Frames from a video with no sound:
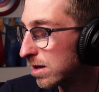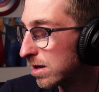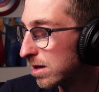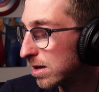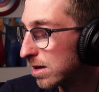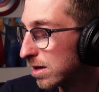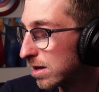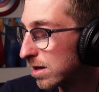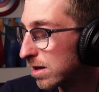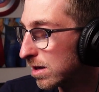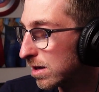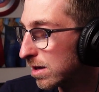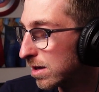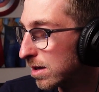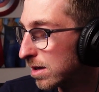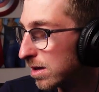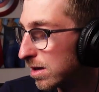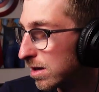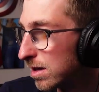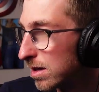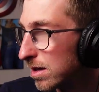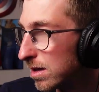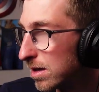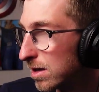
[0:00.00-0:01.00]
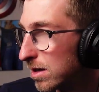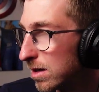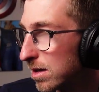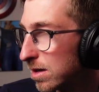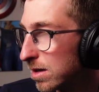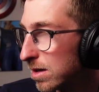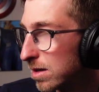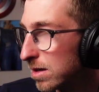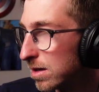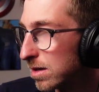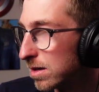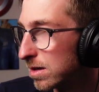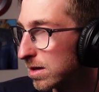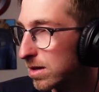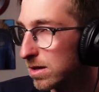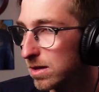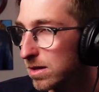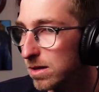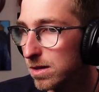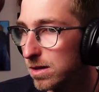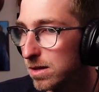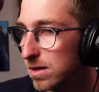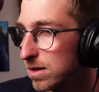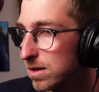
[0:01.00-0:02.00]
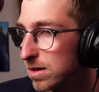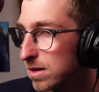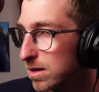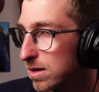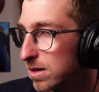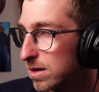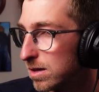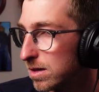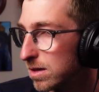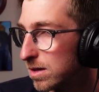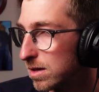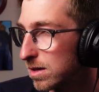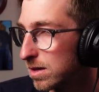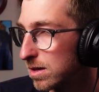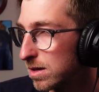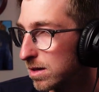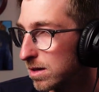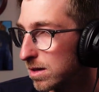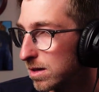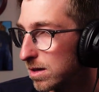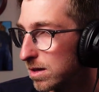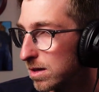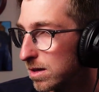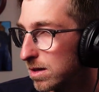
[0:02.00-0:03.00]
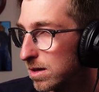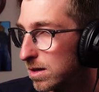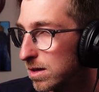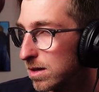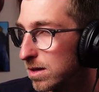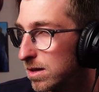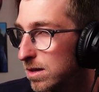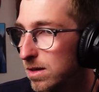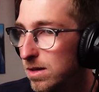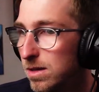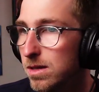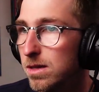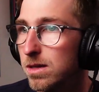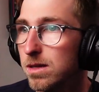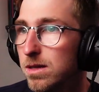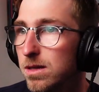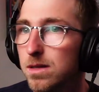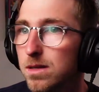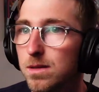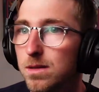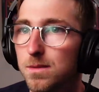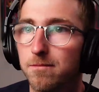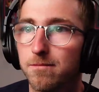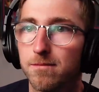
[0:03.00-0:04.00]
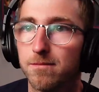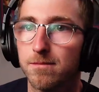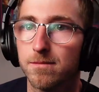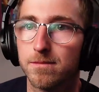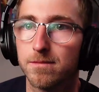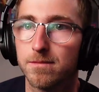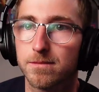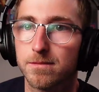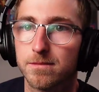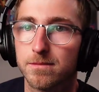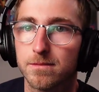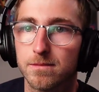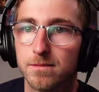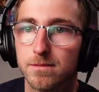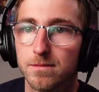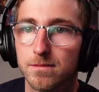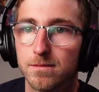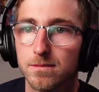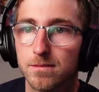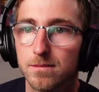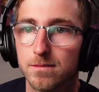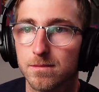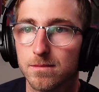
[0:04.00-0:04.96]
(silent)